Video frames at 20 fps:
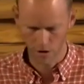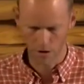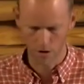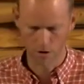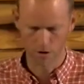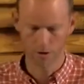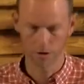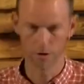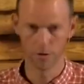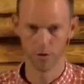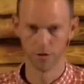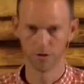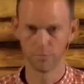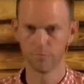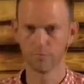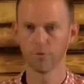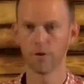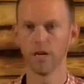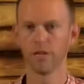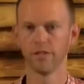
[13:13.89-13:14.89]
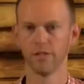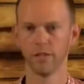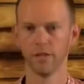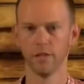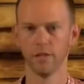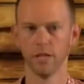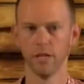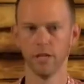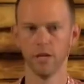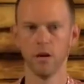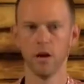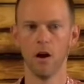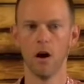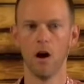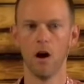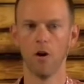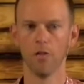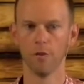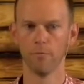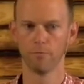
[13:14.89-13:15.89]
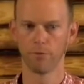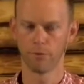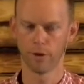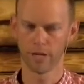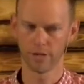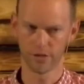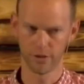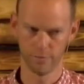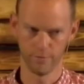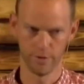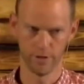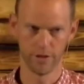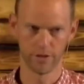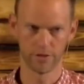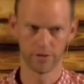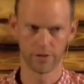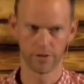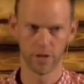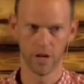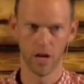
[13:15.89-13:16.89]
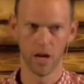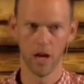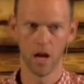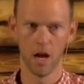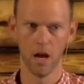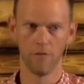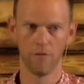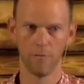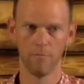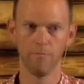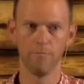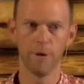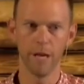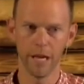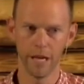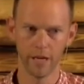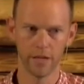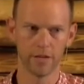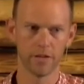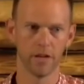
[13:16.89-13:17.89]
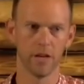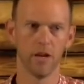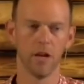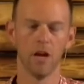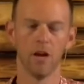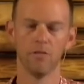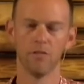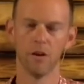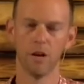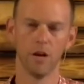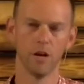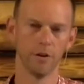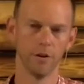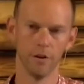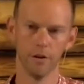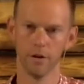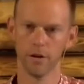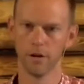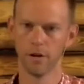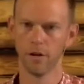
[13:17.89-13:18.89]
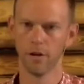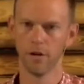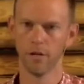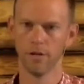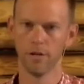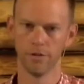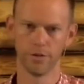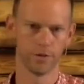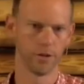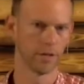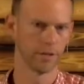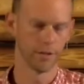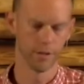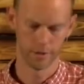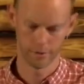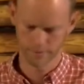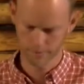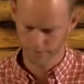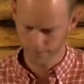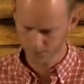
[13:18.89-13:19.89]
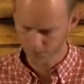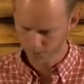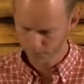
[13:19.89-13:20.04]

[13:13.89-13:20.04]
heart who is presently on the precipice of a pit of utter destruction.